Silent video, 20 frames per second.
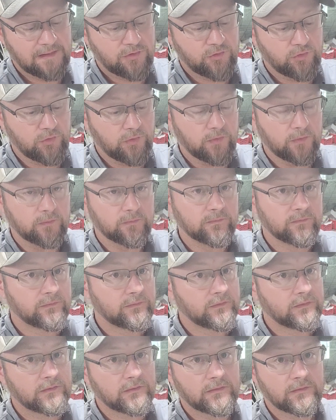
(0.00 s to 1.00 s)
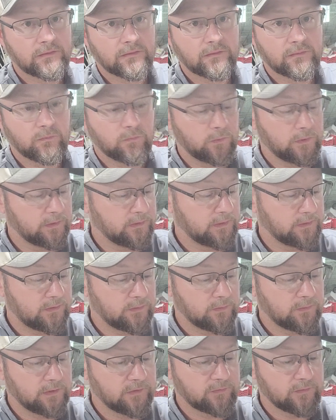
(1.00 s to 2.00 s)
So with the
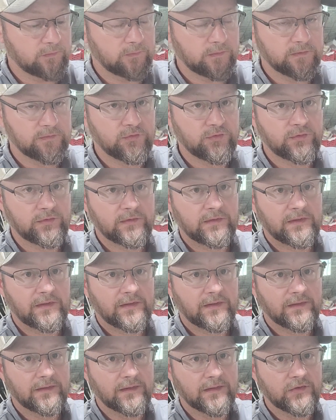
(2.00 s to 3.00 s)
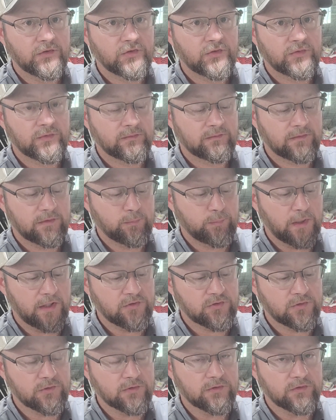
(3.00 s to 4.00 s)
2 different ones, this
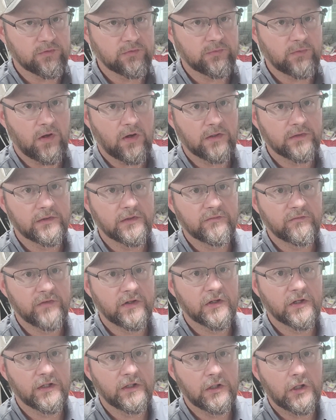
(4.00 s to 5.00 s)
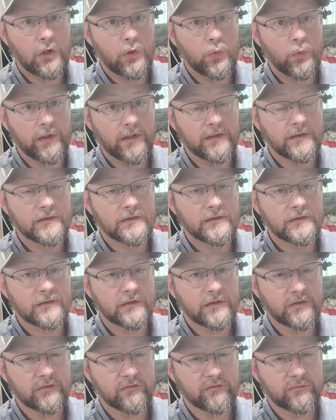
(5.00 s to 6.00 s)
capacitor is on the very low end
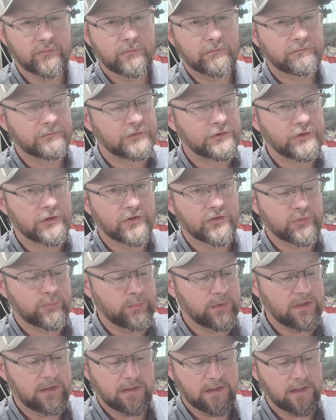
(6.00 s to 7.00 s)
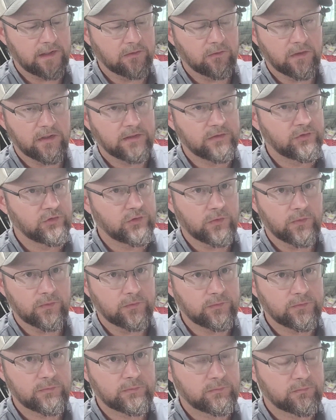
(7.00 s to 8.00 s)
of just being out of range,
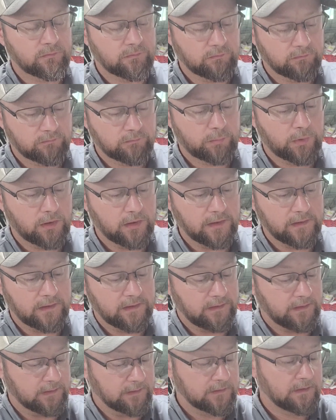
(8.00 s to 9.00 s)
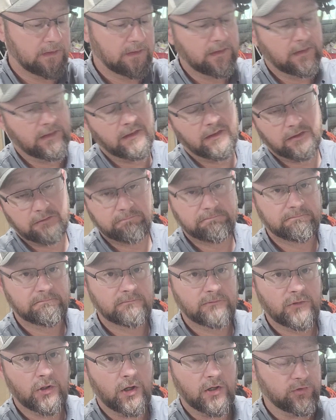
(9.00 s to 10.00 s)
so probably need to
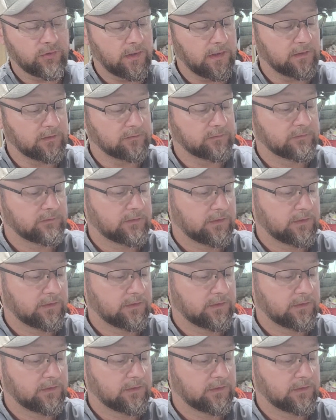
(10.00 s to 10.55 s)
toss it out.